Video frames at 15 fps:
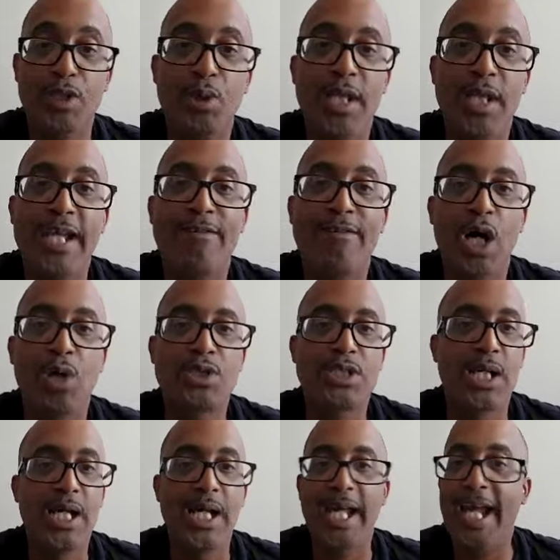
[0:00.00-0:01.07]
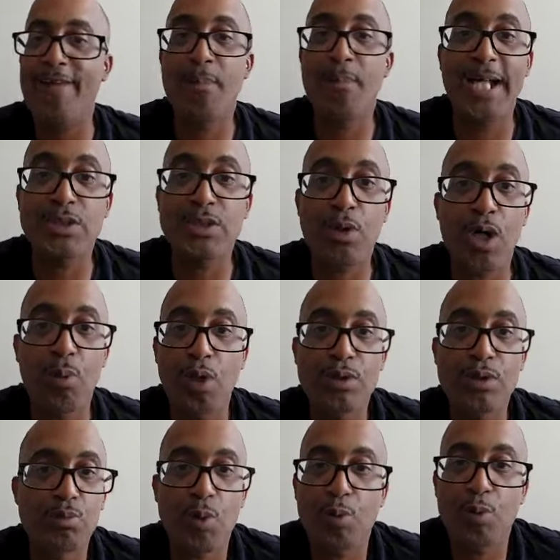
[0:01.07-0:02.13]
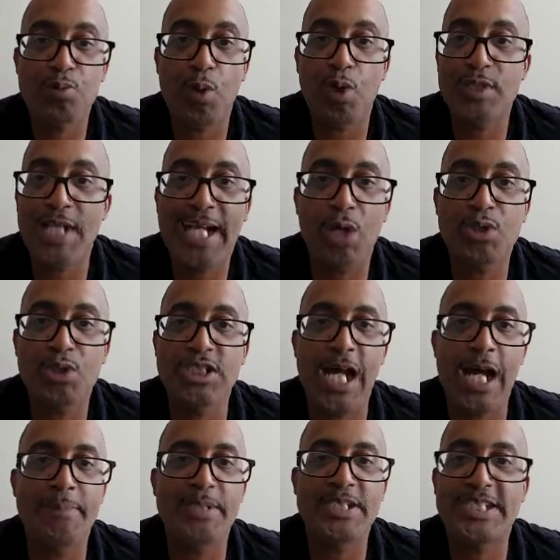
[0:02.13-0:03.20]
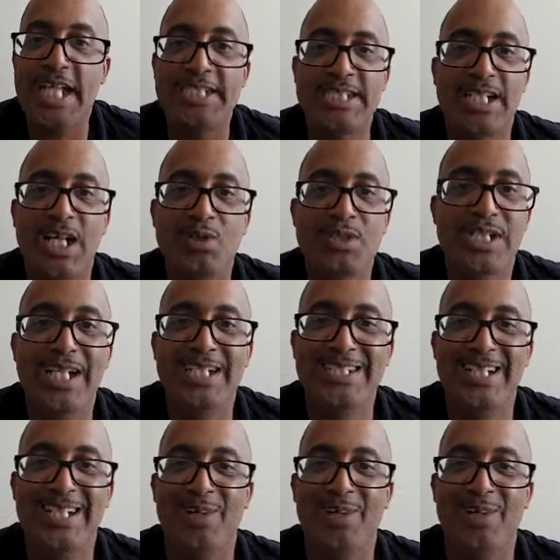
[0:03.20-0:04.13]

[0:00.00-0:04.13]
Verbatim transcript: And when you leave, coach, everybody's gonna want, want, that coaching job at Stetson, coach.